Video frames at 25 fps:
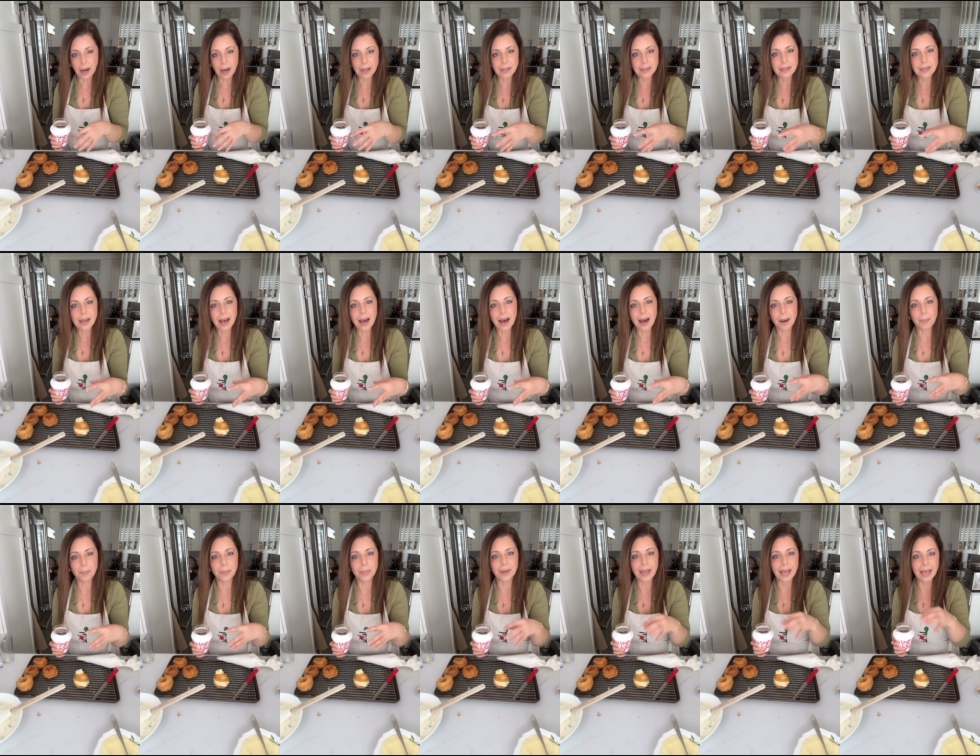on
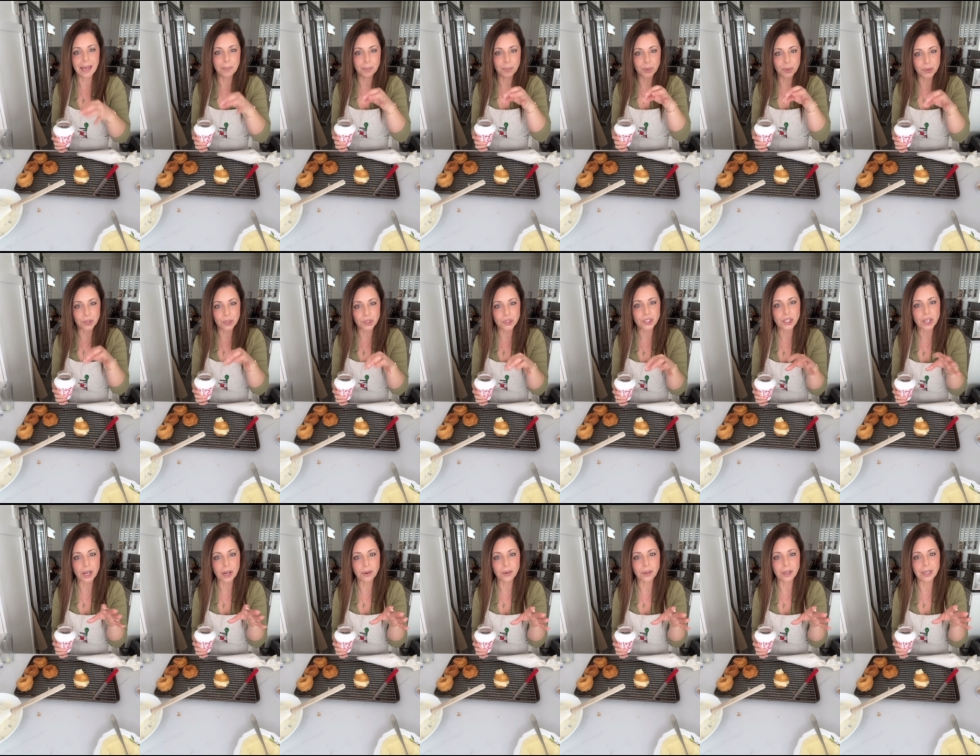top and put the
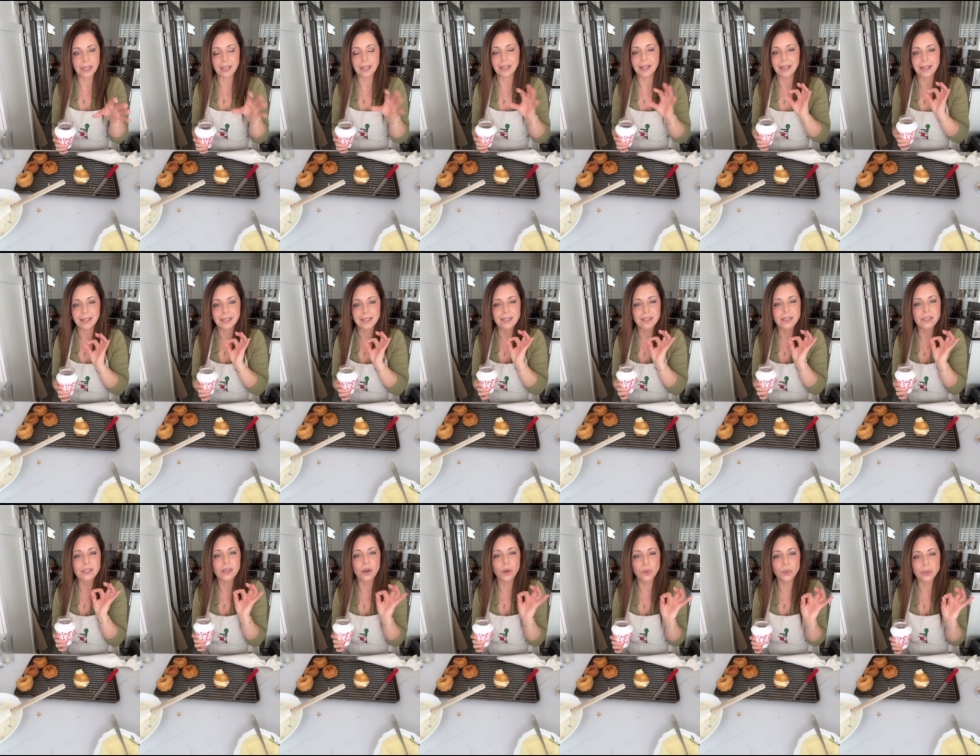cherry, and
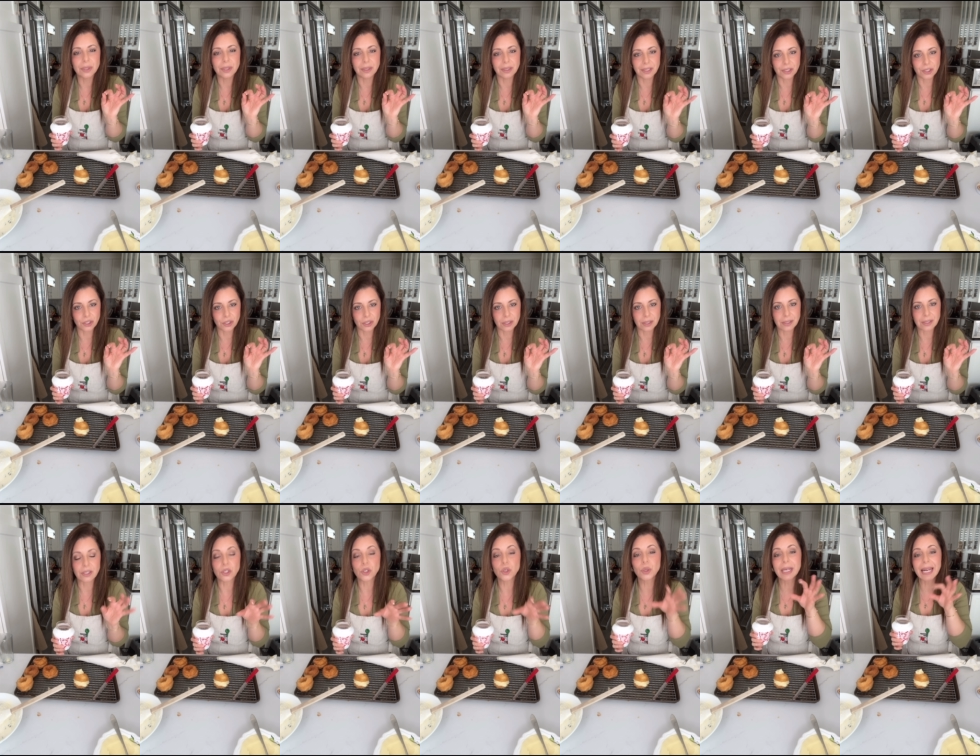it's so
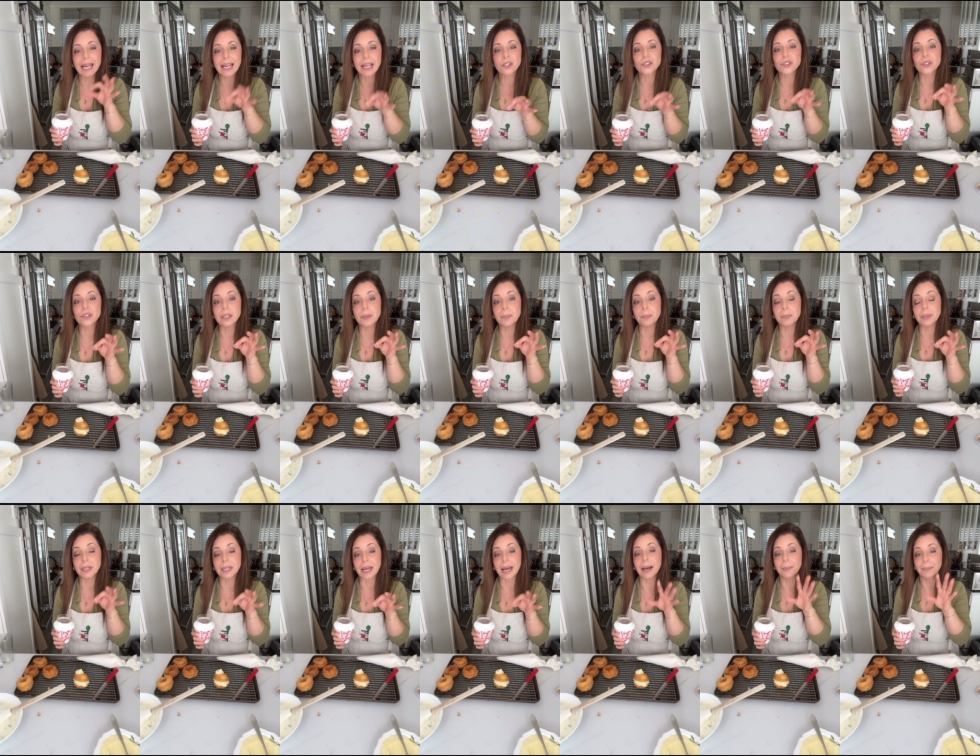delicious. You can actually
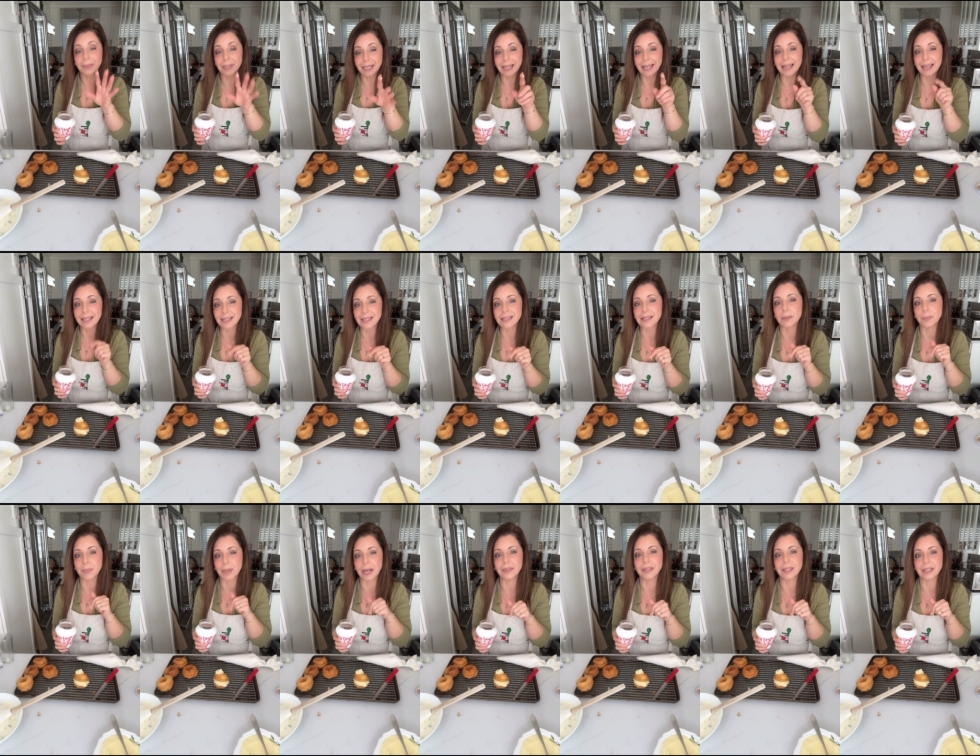put, I'm going to add
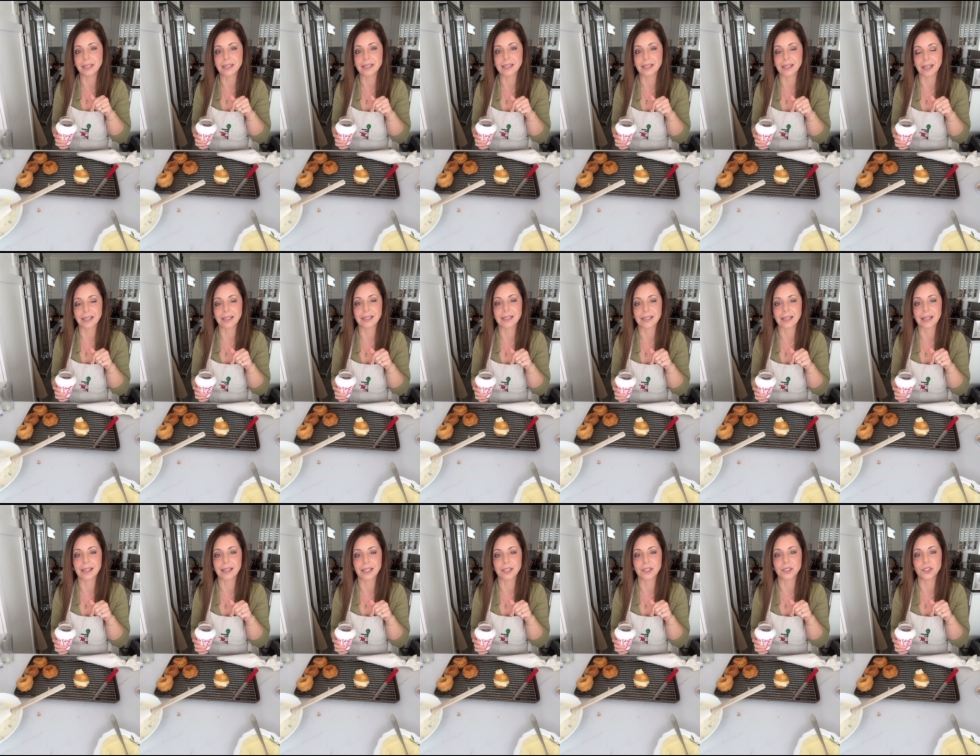some on the inside
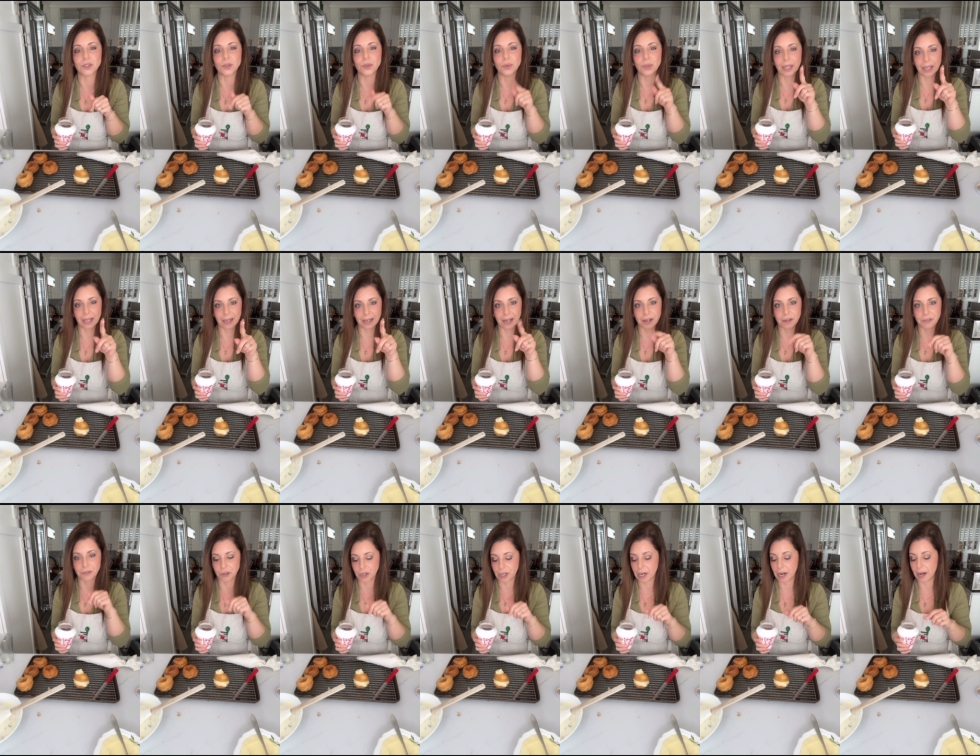because I like to do that and
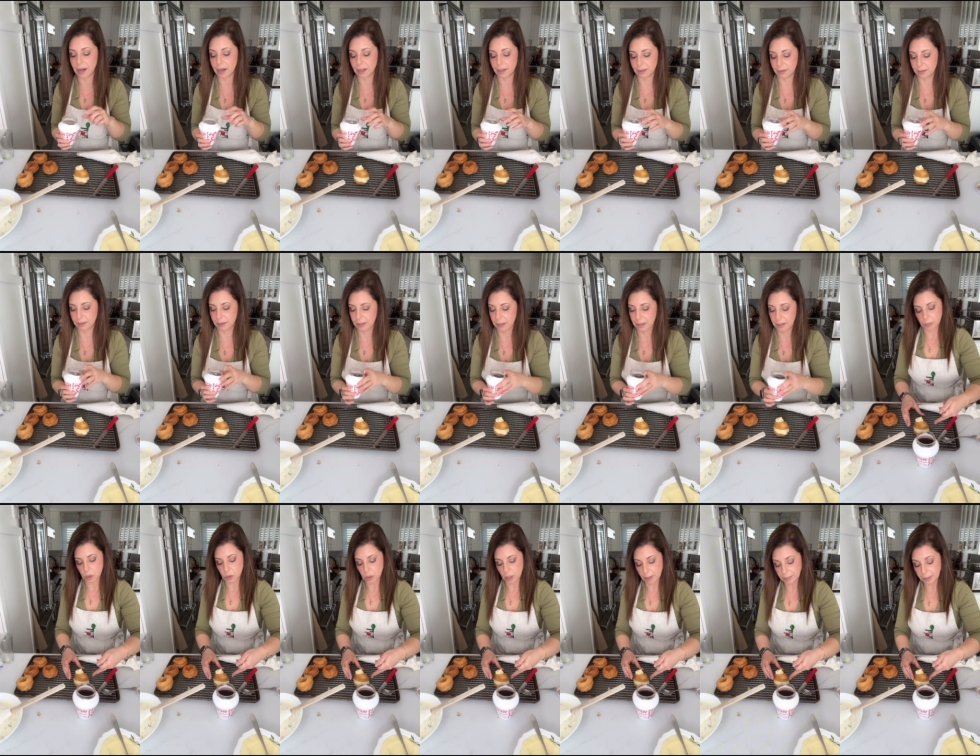I forgot.
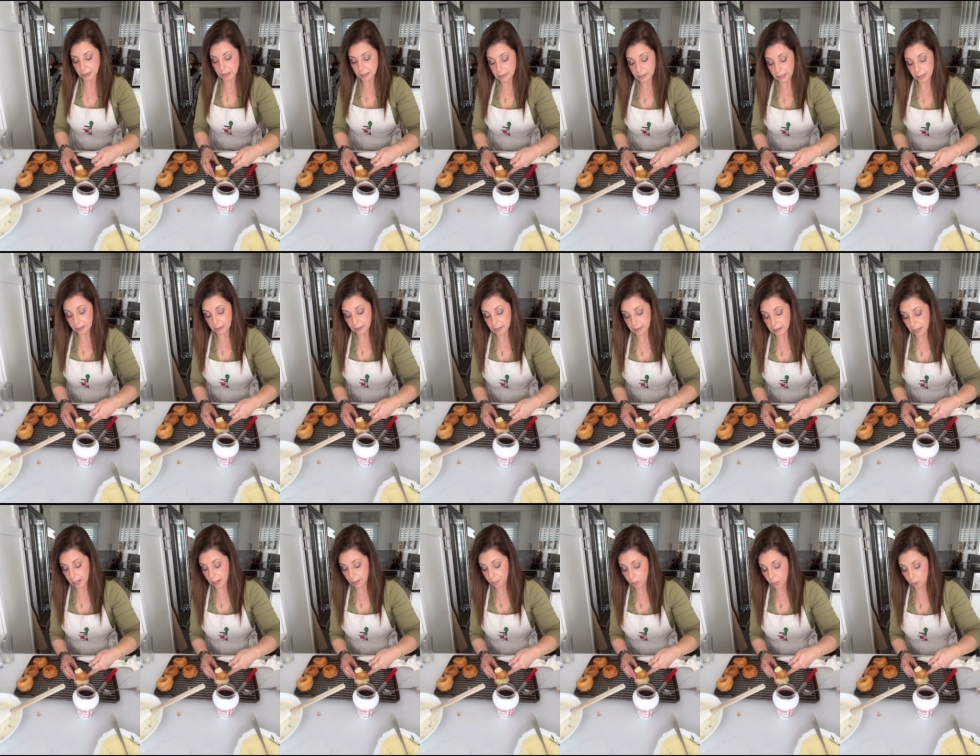So I'm going to take the
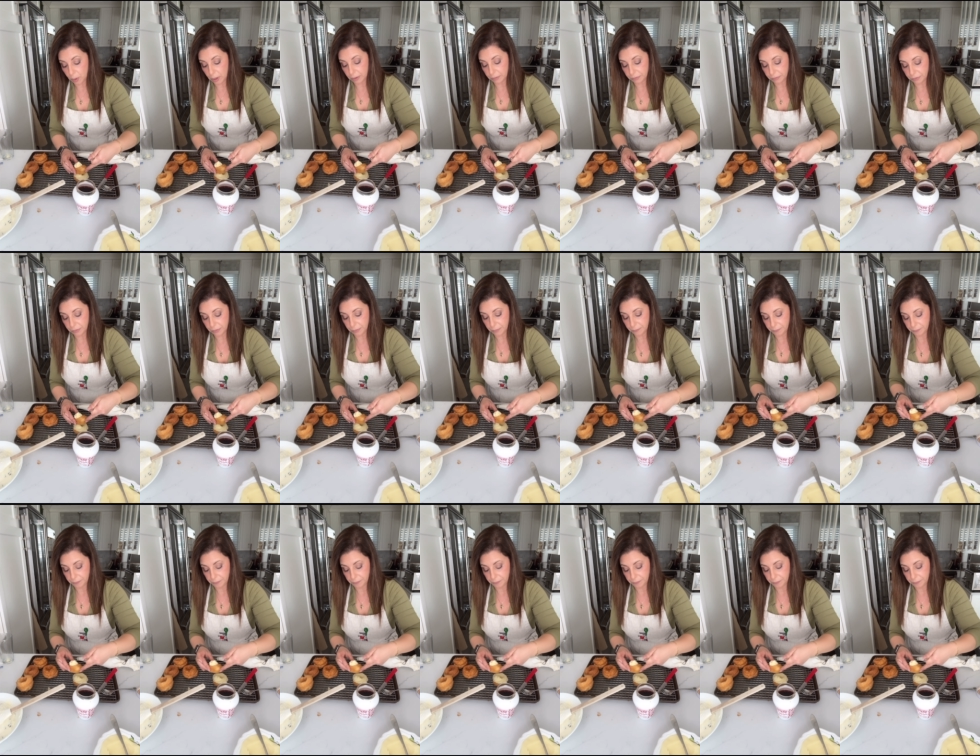top off,